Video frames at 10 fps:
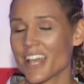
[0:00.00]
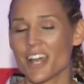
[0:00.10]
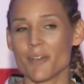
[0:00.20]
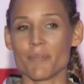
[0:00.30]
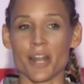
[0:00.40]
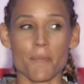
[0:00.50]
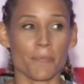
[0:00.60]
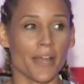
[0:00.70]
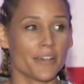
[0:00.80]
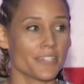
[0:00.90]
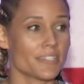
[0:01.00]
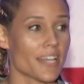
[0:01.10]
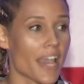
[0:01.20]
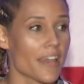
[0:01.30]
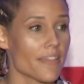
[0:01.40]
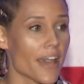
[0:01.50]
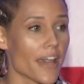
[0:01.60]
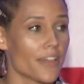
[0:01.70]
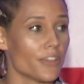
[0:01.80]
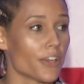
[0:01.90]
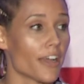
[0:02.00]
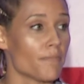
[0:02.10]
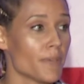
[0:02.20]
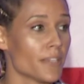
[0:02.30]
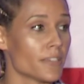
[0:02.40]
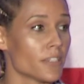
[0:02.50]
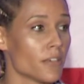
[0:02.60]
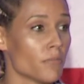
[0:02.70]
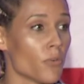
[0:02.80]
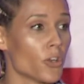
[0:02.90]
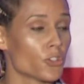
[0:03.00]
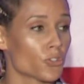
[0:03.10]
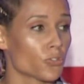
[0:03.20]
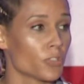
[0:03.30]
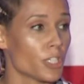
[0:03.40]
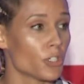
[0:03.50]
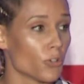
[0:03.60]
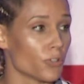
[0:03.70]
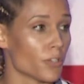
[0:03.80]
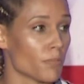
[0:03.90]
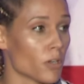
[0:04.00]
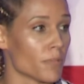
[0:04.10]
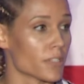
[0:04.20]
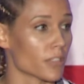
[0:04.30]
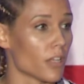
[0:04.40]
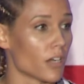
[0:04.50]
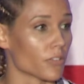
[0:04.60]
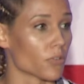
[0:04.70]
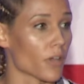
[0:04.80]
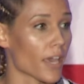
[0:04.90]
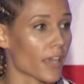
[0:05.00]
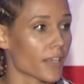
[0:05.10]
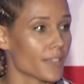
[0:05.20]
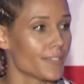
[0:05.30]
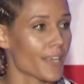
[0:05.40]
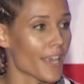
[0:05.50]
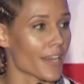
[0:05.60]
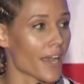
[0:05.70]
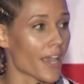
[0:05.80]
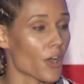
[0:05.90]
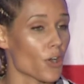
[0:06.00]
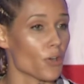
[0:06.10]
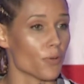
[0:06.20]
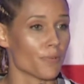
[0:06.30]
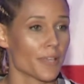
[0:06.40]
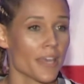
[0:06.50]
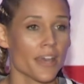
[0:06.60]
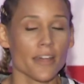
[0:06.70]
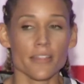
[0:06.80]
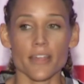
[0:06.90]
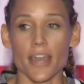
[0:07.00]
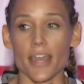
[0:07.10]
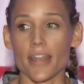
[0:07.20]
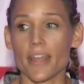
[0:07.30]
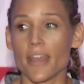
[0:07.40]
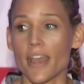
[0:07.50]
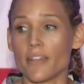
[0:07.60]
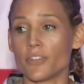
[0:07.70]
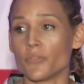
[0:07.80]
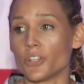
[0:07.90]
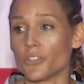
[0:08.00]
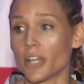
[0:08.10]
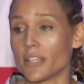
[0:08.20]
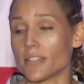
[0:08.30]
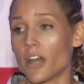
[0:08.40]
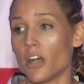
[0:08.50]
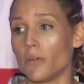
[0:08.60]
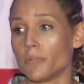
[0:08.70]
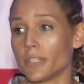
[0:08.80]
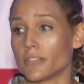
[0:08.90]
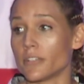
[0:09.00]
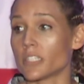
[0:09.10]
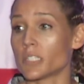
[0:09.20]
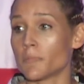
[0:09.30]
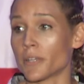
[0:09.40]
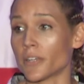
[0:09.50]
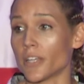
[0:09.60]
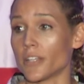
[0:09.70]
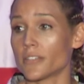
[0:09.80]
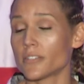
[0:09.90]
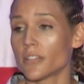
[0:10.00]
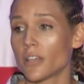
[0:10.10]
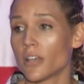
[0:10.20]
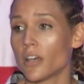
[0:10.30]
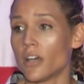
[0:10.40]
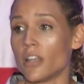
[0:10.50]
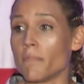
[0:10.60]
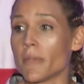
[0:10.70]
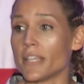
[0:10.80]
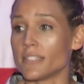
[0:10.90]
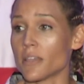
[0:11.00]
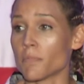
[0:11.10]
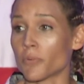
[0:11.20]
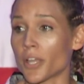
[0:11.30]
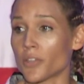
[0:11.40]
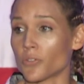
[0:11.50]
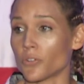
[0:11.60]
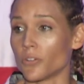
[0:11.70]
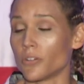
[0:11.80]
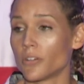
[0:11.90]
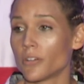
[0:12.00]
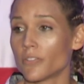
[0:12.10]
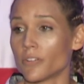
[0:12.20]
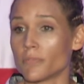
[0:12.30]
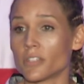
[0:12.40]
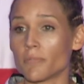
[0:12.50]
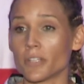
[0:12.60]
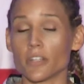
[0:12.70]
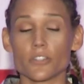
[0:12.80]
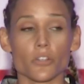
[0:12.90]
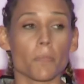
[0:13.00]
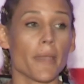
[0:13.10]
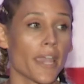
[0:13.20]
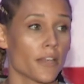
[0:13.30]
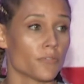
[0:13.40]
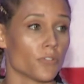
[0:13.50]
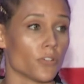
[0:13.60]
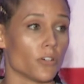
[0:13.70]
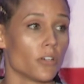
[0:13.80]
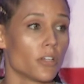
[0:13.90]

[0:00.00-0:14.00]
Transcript: But I'm proud to say that there have been some truly golden moments along the way. And I hope that everyone you guys help get to experience an amazing breakthrough from something that's so painful